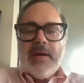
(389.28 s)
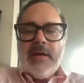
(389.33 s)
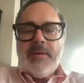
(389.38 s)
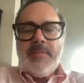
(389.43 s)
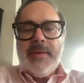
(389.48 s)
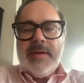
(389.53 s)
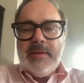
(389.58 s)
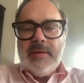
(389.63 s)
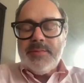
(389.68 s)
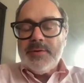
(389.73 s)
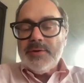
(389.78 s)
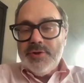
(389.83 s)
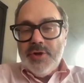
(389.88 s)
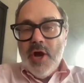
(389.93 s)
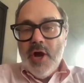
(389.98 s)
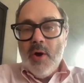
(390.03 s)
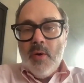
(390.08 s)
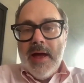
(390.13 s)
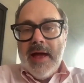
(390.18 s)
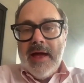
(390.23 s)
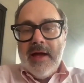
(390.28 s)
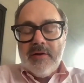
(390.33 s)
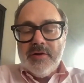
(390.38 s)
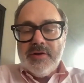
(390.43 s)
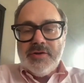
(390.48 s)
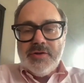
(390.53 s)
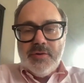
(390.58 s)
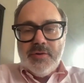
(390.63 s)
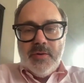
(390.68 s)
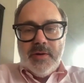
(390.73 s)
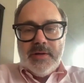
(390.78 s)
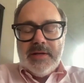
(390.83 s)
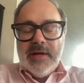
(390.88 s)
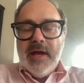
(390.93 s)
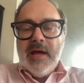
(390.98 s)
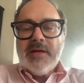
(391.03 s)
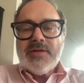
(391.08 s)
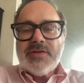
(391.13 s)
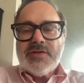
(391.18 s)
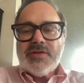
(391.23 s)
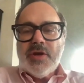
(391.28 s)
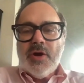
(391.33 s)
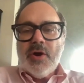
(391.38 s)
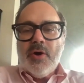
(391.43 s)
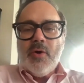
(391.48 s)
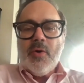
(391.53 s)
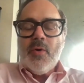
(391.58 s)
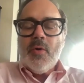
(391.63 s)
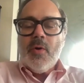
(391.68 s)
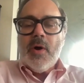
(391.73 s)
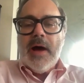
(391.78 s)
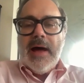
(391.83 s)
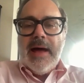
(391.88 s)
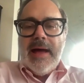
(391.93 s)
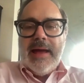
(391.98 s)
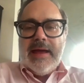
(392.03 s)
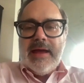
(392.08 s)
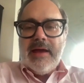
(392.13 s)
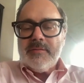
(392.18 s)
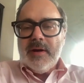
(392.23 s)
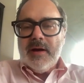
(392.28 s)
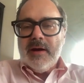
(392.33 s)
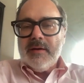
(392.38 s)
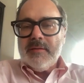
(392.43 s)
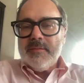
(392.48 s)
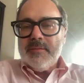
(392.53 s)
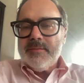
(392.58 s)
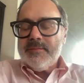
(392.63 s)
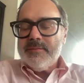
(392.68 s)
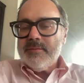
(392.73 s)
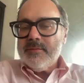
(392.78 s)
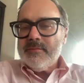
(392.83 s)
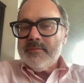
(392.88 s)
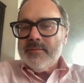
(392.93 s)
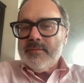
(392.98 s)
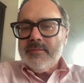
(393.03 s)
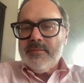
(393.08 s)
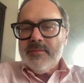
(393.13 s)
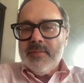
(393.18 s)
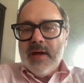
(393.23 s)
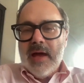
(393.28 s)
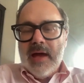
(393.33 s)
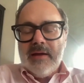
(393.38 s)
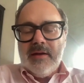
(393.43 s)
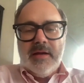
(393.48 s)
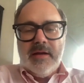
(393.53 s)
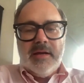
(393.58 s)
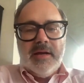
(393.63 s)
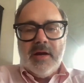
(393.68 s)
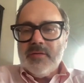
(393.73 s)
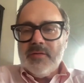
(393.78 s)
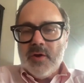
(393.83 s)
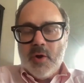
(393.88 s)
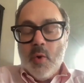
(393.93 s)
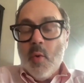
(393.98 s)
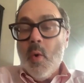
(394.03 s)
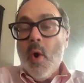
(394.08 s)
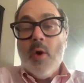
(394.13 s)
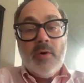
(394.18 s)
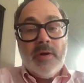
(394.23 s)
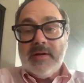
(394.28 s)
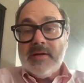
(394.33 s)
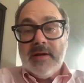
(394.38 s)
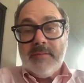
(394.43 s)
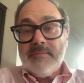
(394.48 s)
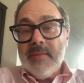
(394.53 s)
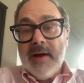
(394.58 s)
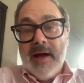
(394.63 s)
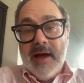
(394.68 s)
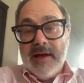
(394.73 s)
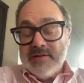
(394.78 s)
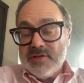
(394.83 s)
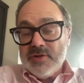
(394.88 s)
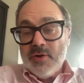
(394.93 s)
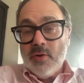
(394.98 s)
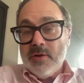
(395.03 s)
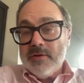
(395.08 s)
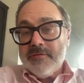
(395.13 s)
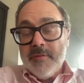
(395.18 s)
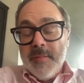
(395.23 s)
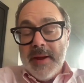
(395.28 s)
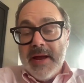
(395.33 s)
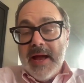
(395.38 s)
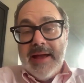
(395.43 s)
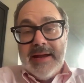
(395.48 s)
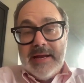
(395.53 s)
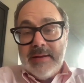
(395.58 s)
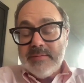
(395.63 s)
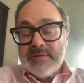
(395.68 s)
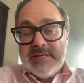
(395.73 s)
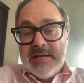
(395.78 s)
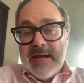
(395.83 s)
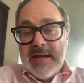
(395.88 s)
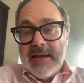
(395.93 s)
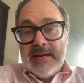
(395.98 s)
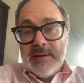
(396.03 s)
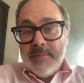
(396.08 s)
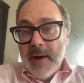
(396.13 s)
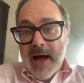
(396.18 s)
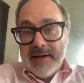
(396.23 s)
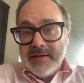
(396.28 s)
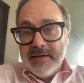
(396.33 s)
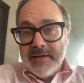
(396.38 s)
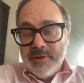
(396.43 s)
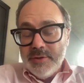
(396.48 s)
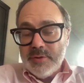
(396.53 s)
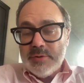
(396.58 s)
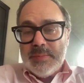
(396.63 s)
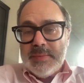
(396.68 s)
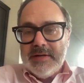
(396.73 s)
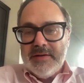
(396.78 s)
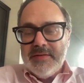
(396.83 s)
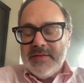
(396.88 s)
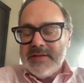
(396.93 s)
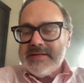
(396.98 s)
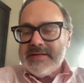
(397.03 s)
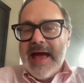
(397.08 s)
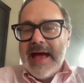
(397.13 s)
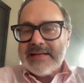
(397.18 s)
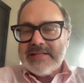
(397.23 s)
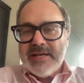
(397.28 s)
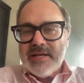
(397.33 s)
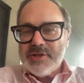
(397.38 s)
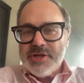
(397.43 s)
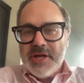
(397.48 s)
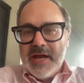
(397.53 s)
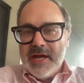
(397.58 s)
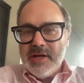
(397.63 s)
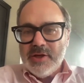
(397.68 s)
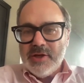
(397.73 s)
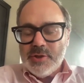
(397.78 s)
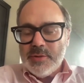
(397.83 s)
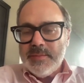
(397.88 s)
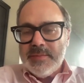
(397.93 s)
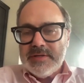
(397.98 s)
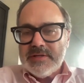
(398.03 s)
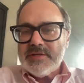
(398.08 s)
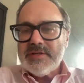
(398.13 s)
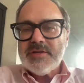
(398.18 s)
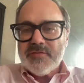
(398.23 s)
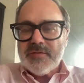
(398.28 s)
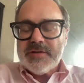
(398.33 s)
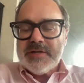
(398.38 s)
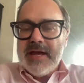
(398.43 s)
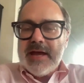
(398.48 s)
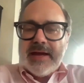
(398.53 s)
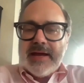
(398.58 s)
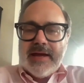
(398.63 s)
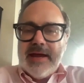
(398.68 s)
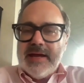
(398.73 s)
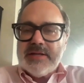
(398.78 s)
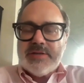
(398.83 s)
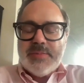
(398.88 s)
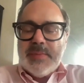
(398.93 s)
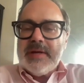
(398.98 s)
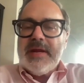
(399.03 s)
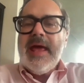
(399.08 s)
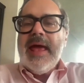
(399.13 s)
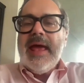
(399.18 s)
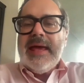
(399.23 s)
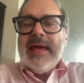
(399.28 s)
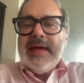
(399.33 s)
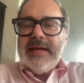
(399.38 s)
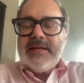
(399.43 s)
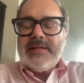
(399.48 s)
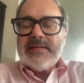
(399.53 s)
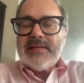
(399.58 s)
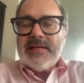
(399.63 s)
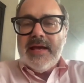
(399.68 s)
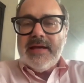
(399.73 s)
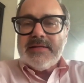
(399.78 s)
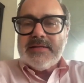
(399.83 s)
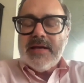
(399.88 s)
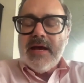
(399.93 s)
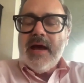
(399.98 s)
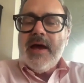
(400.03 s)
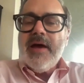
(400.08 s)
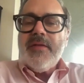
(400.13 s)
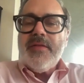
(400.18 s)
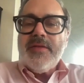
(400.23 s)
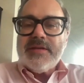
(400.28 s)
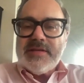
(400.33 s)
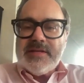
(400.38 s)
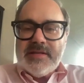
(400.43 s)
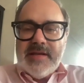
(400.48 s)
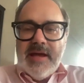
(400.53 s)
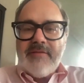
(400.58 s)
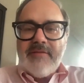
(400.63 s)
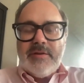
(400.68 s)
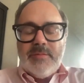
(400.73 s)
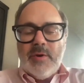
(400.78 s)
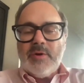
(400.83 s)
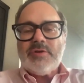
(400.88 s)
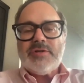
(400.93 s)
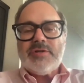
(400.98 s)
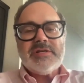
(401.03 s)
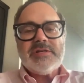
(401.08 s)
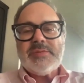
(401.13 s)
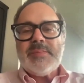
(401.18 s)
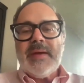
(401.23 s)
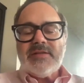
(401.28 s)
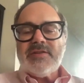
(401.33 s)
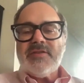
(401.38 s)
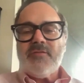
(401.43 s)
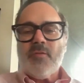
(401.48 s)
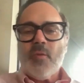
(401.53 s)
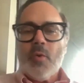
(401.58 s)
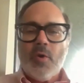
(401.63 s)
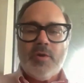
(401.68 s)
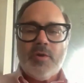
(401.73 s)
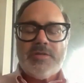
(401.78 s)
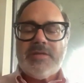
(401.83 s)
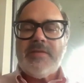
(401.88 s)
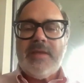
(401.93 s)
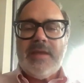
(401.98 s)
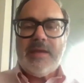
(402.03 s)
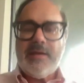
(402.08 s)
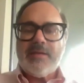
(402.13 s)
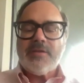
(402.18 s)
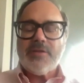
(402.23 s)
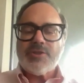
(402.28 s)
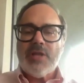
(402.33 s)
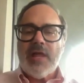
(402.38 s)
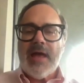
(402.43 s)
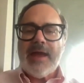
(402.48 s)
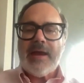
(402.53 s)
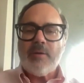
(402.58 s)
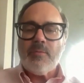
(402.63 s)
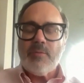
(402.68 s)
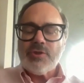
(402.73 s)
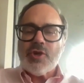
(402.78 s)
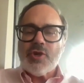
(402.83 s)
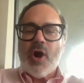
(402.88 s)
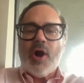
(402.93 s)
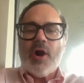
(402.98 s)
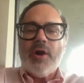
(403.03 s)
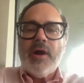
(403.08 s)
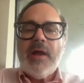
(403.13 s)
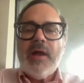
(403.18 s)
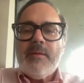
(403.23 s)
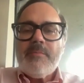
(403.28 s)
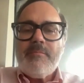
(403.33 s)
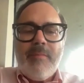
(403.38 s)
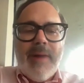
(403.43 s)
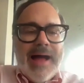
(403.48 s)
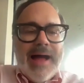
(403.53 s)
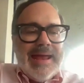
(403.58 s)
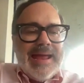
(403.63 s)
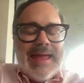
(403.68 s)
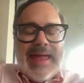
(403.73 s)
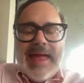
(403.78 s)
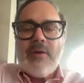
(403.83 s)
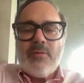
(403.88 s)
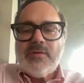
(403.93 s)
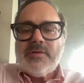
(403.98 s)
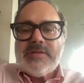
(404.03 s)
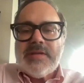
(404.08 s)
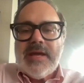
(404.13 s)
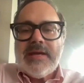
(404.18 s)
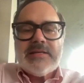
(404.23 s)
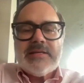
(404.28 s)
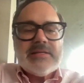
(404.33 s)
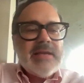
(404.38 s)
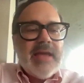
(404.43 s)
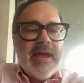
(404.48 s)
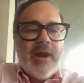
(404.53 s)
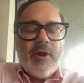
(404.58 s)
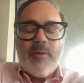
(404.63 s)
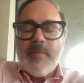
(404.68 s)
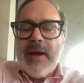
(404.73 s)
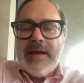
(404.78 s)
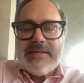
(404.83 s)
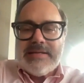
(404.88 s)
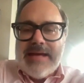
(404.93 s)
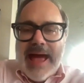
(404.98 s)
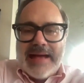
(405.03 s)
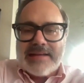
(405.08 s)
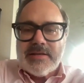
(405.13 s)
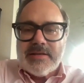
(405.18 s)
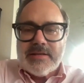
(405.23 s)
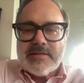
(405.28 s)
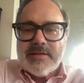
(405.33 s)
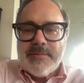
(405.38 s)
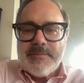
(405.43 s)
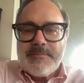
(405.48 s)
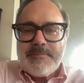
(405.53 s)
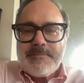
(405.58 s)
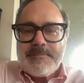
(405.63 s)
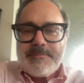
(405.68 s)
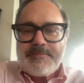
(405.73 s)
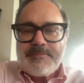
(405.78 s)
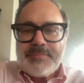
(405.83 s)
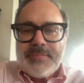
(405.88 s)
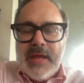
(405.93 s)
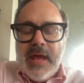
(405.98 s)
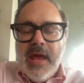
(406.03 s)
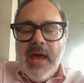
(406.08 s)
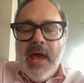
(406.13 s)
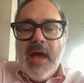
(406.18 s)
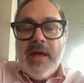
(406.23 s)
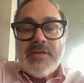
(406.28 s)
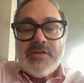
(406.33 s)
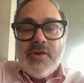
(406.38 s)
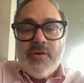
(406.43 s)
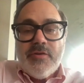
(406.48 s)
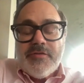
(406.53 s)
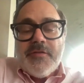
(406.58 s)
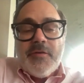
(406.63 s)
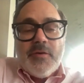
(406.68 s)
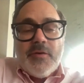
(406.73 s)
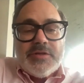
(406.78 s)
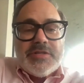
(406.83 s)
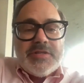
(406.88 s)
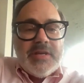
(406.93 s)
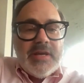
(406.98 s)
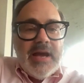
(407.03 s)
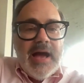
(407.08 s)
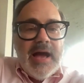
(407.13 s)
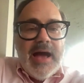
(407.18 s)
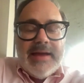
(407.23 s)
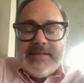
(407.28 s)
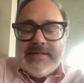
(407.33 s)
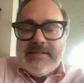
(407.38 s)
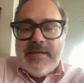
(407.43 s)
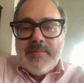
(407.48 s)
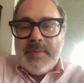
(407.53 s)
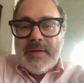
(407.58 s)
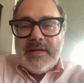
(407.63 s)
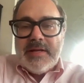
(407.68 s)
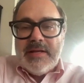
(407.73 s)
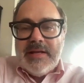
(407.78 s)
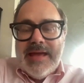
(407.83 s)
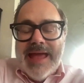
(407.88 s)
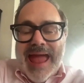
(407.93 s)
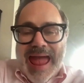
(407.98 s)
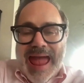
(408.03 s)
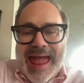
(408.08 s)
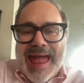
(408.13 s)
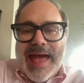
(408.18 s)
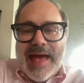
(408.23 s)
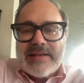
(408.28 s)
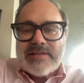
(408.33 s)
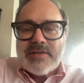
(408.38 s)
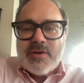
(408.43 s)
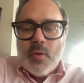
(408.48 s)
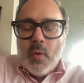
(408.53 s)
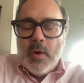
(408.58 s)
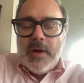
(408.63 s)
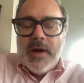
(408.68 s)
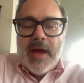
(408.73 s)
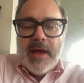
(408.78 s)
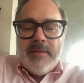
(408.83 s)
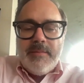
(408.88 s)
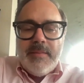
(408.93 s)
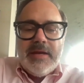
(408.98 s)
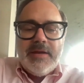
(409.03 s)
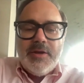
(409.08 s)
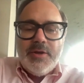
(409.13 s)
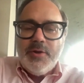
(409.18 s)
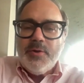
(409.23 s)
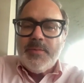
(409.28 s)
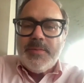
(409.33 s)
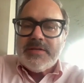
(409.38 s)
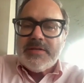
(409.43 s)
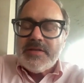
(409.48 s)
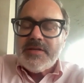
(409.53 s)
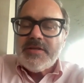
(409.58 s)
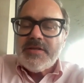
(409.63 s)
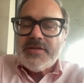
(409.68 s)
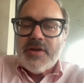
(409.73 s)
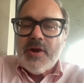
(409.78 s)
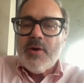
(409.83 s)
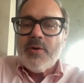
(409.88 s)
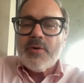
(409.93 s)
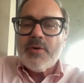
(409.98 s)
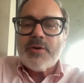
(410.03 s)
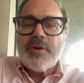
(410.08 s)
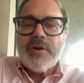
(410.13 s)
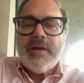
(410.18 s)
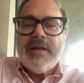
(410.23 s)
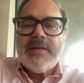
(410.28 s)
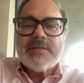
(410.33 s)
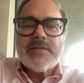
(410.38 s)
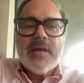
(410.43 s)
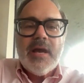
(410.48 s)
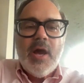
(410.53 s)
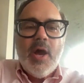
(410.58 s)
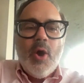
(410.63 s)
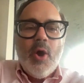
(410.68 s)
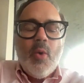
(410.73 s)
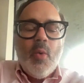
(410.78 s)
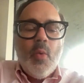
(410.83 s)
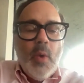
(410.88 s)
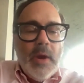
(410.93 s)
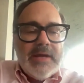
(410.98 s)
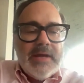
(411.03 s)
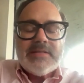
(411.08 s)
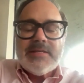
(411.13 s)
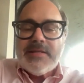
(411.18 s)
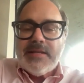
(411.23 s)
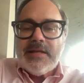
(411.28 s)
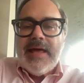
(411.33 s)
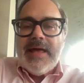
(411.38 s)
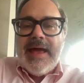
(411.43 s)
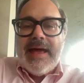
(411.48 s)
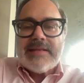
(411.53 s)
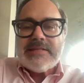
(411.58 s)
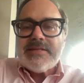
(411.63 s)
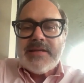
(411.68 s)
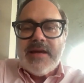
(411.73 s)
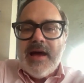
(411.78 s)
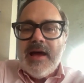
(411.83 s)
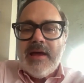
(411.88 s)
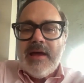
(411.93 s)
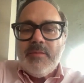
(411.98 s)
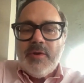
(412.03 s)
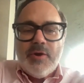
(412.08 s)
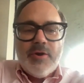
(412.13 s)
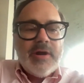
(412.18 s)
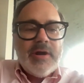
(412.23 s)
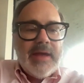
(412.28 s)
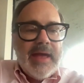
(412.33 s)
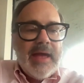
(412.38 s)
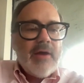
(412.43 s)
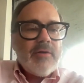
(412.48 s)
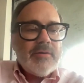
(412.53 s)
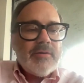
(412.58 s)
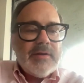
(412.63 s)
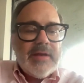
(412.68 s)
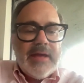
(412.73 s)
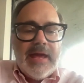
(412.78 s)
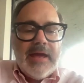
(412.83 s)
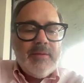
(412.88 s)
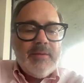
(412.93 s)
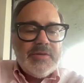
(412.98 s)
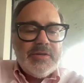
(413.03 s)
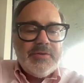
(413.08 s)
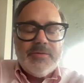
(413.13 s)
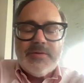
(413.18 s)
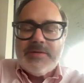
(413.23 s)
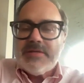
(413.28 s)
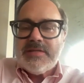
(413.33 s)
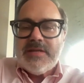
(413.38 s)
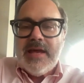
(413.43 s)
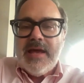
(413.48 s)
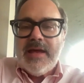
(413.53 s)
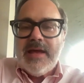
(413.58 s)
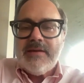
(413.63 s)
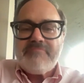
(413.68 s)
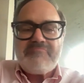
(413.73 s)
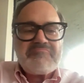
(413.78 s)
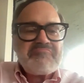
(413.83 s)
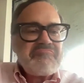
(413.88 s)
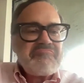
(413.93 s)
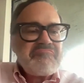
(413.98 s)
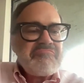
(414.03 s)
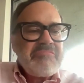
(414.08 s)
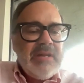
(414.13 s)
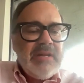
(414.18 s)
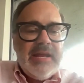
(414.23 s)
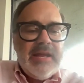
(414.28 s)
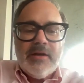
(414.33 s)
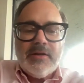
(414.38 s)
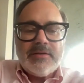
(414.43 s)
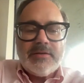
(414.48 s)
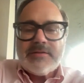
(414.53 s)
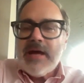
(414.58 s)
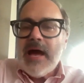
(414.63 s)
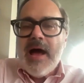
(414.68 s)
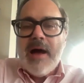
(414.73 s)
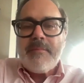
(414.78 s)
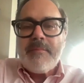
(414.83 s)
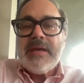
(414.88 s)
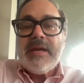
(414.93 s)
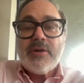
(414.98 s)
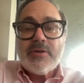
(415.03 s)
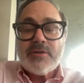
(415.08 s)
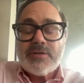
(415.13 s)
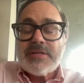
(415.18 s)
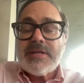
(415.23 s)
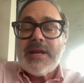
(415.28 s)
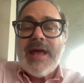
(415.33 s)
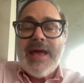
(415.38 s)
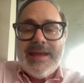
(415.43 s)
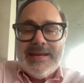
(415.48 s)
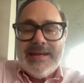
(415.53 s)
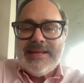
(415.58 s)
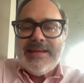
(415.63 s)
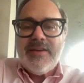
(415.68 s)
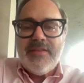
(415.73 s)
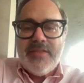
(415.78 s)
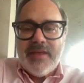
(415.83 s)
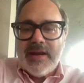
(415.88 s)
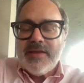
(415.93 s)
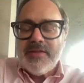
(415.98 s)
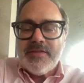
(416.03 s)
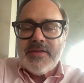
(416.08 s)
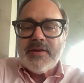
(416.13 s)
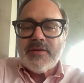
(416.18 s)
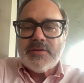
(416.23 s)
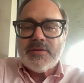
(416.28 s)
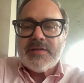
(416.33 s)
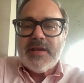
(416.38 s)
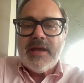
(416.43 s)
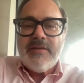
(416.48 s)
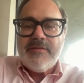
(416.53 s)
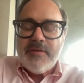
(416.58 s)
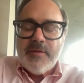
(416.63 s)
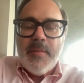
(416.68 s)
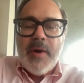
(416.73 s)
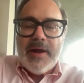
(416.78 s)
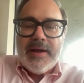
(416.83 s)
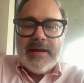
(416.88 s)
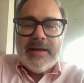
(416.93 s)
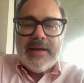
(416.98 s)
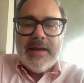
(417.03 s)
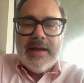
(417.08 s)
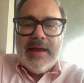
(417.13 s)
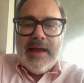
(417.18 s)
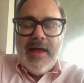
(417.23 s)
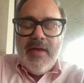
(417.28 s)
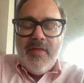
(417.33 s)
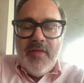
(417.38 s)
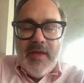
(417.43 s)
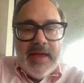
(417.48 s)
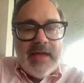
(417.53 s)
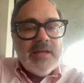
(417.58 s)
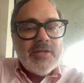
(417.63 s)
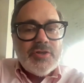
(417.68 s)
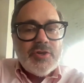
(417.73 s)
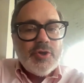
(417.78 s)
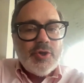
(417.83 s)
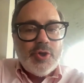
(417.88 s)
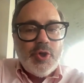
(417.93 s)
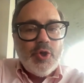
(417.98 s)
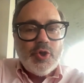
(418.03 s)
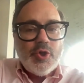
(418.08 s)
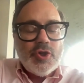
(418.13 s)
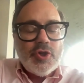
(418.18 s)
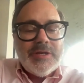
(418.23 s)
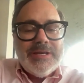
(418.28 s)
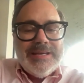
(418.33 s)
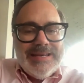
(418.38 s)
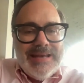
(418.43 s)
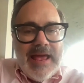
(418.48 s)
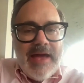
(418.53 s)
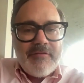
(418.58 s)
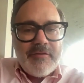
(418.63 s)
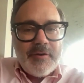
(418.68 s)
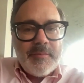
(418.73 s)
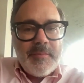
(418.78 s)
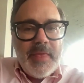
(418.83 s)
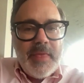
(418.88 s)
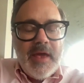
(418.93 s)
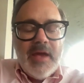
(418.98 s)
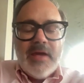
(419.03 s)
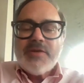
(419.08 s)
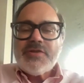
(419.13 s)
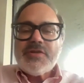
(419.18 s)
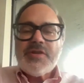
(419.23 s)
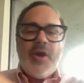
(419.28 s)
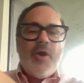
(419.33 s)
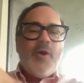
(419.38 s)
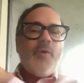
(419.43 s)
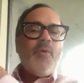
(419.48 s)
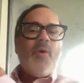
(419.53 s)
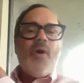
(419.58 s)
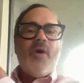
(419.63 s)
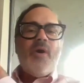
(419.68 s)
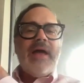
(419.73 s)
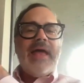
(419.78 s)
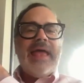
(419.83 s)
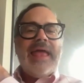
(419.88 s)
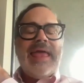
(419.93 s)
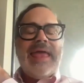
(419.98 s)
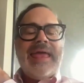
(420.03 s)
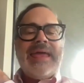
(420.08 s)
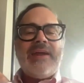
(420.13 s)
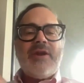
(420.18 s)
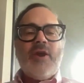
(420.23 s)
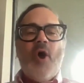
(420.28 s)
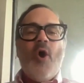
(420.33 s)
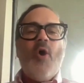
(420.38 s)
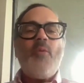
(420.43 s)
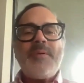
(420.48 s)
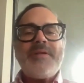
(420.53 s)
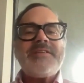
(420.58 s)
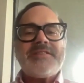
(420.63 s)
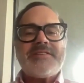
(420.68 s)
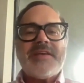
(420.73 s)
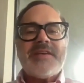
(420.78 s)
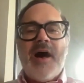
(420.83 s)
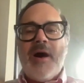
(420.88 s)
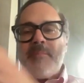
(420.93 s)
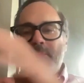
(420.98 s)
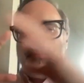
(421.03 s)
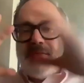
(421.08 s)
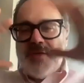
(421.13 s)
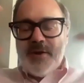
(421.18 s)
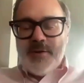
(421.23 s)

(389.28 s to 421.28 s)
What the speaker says: people know how to do it. So I have the quote, I stole it from a guy named Sandy Botkin, who's been in the tax education business for decades. But he says the 7 most expensive words in the English language are, my accountant takes care of my taxes. And so the first thing I typically ask when I meet a new business owner is, when's the last time your accountant came to you and said, Neil, Tom, here's an idea that I think will save you money? The answer is usually never. So it opens up their